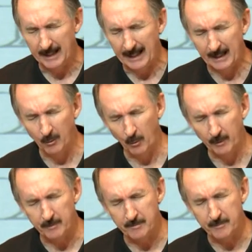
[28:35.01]
And
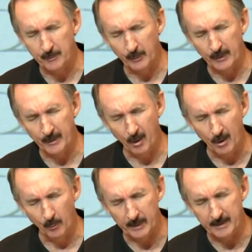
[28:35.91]
Lord, through it
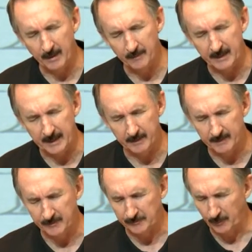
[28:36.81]
all, we know the end of
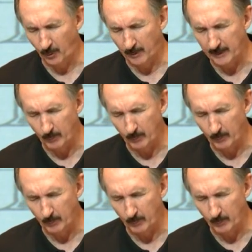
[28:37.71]
the story.